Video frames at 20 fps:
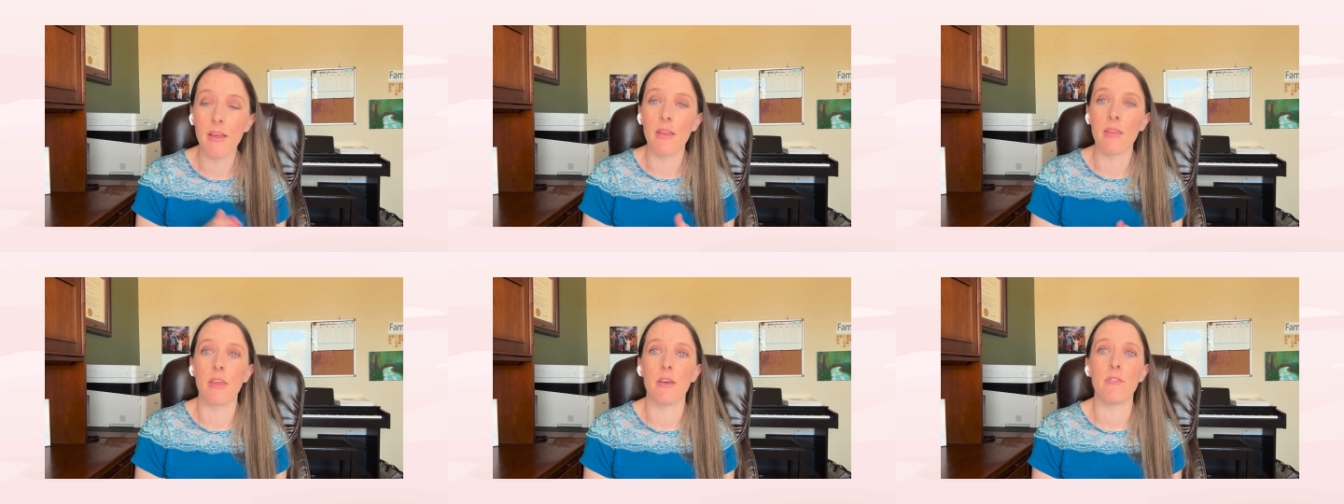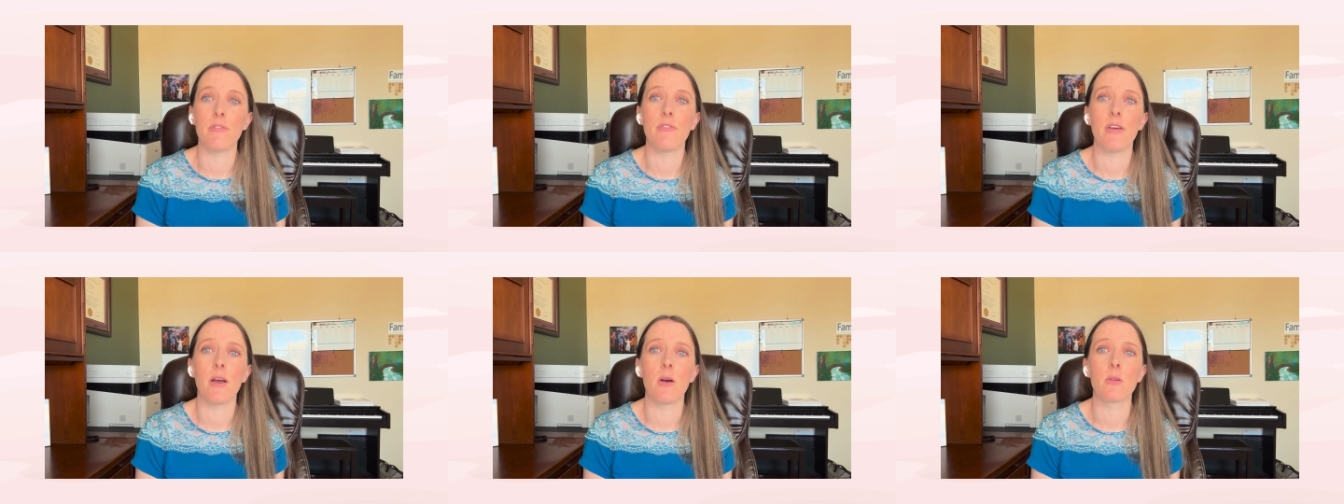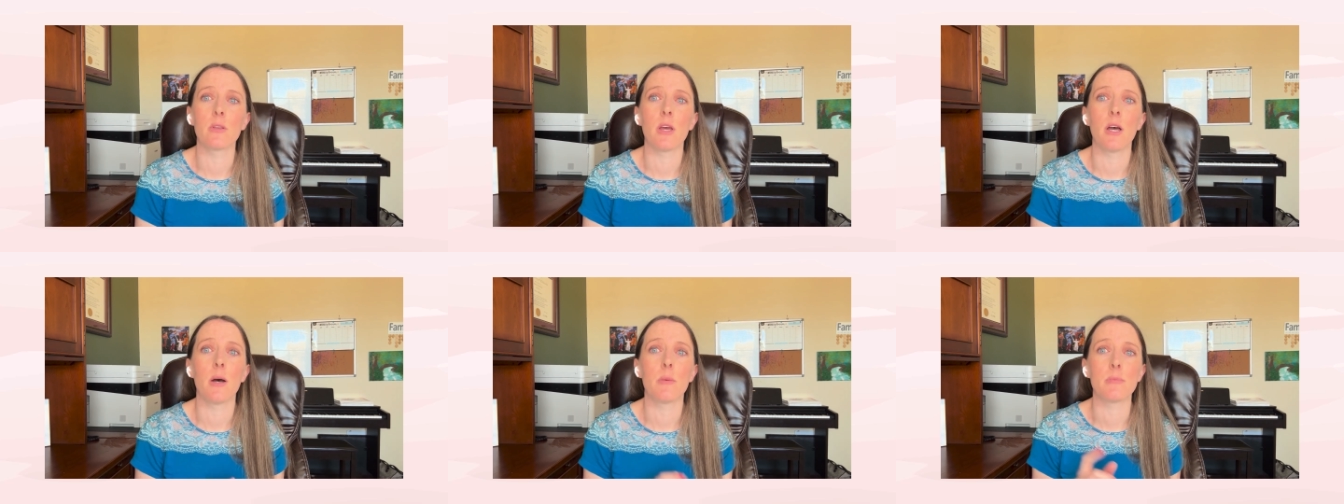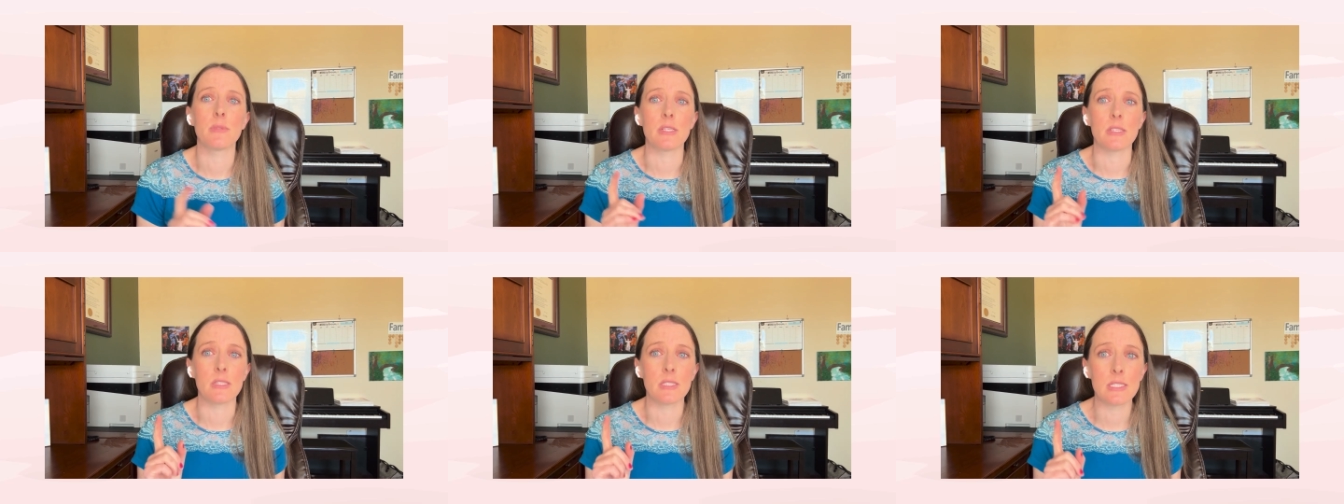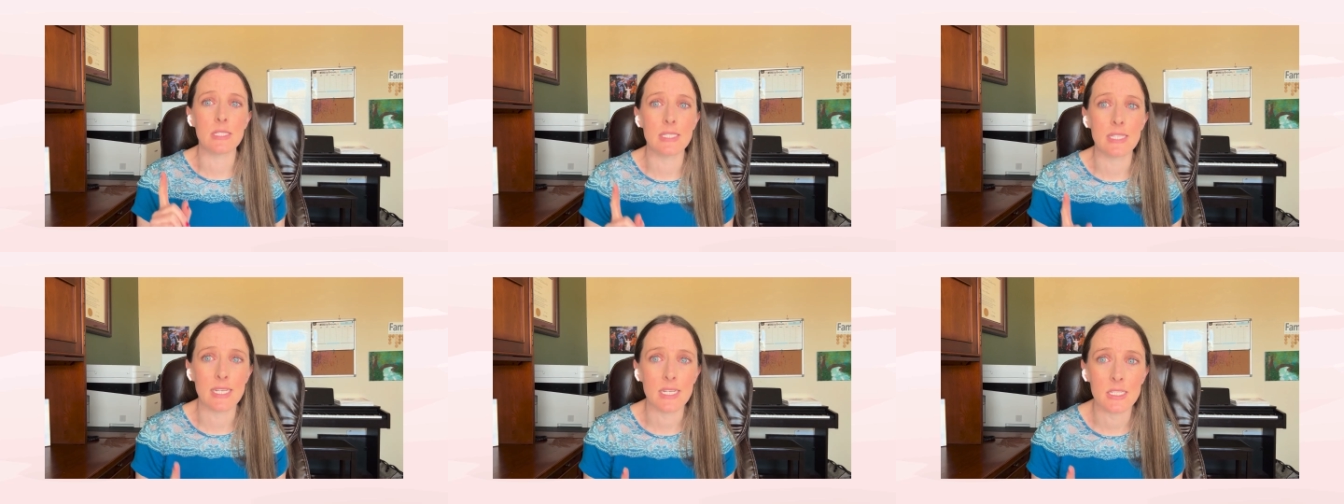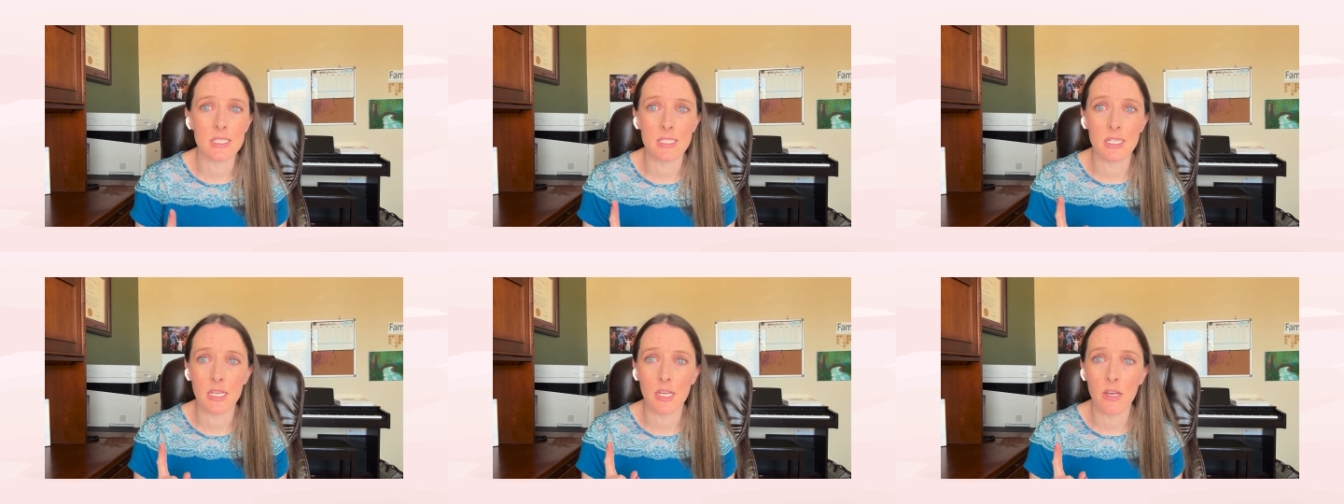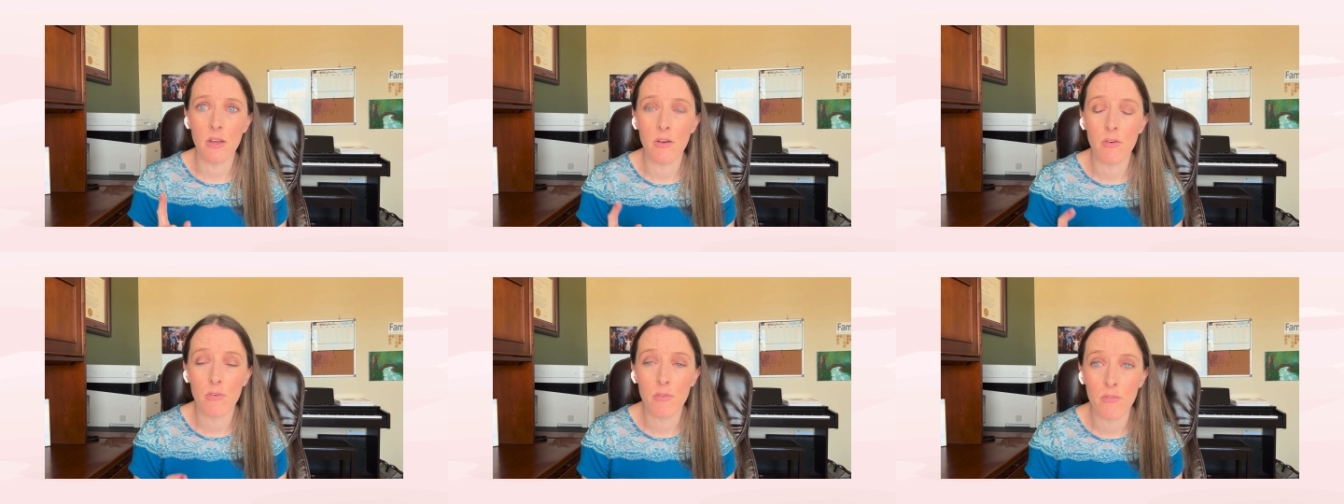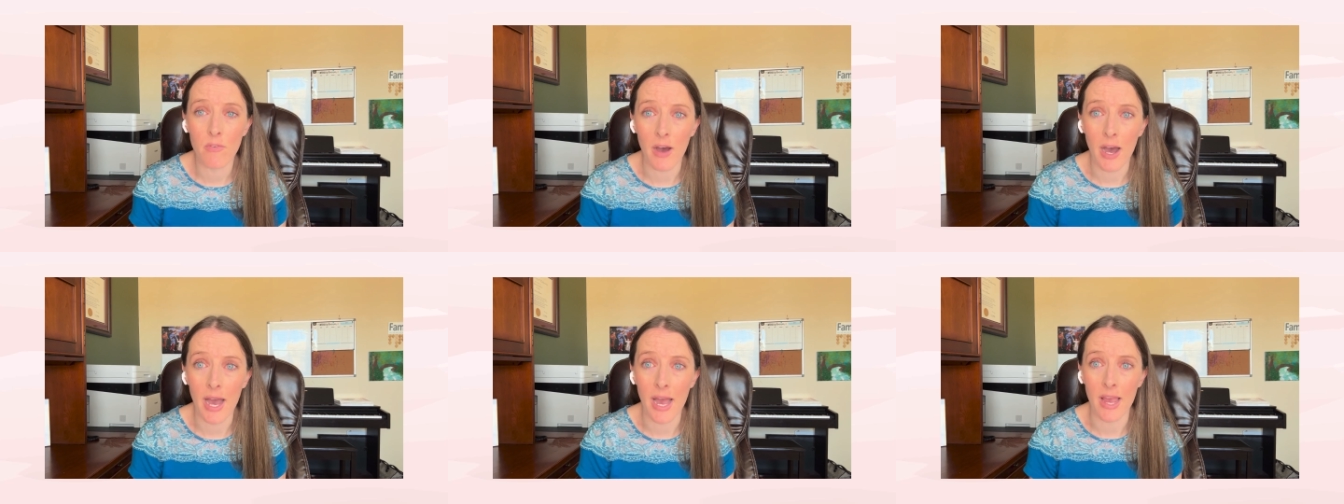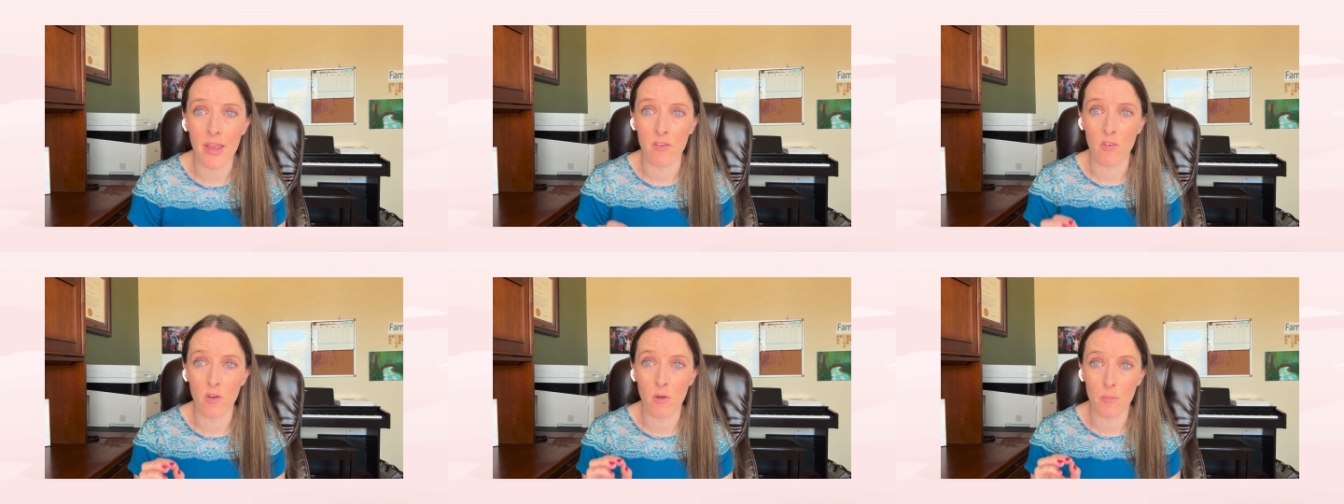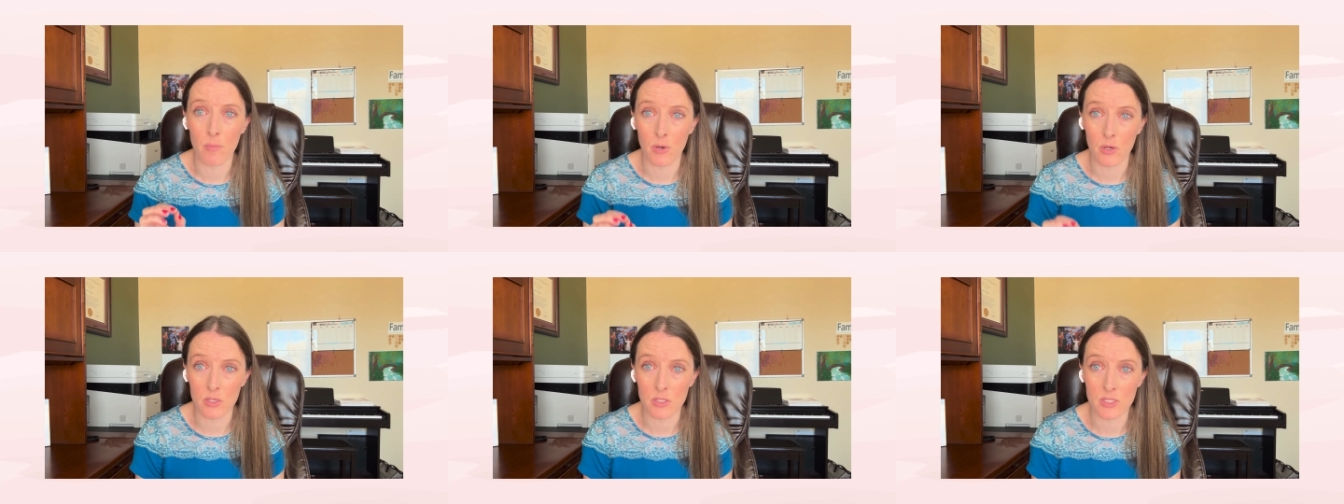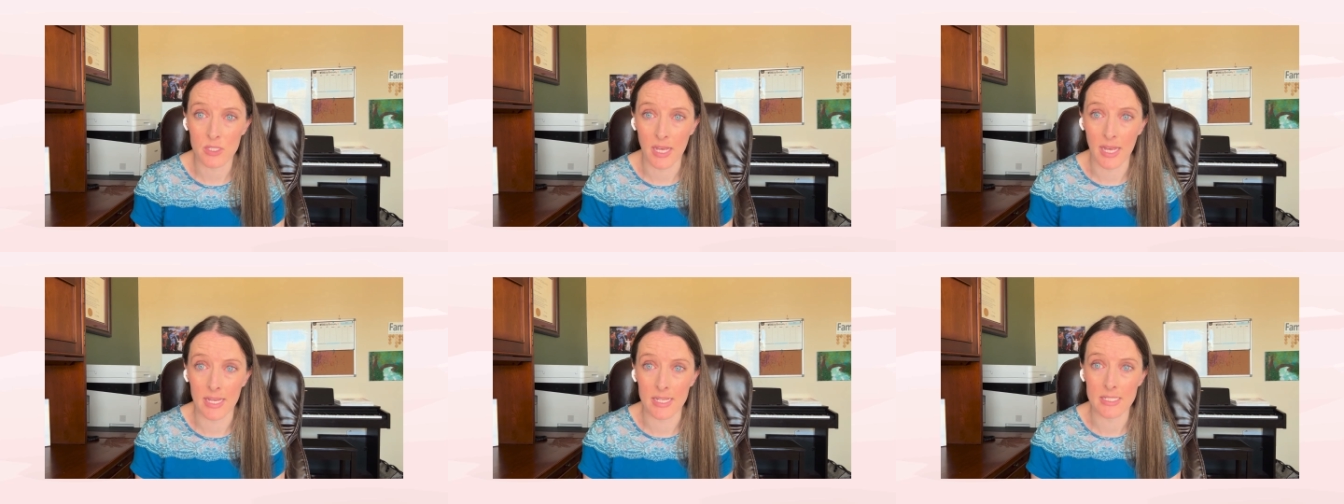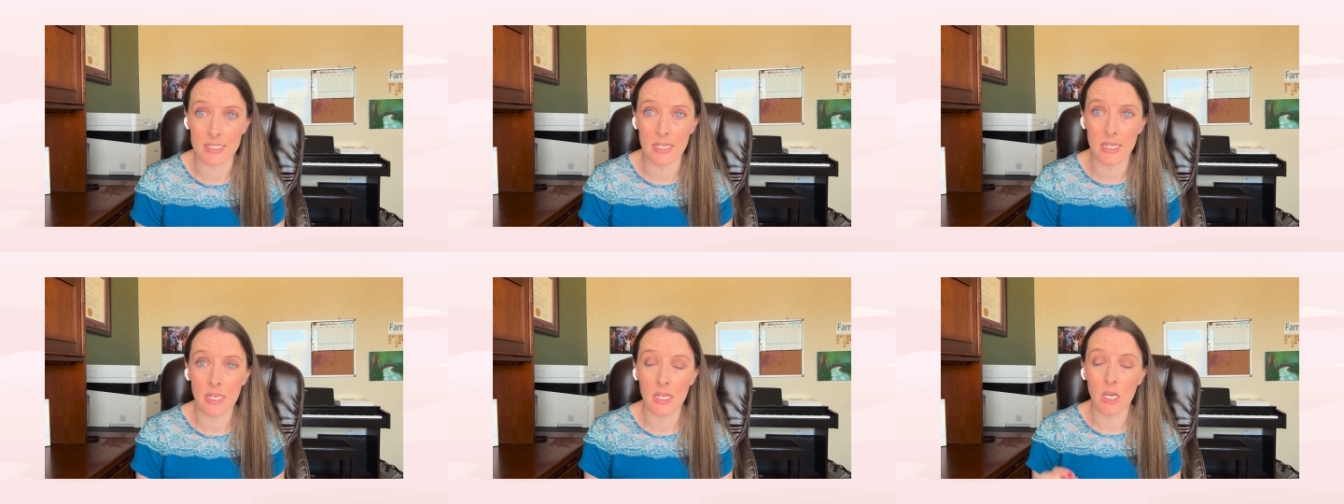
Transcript: that found up to 65%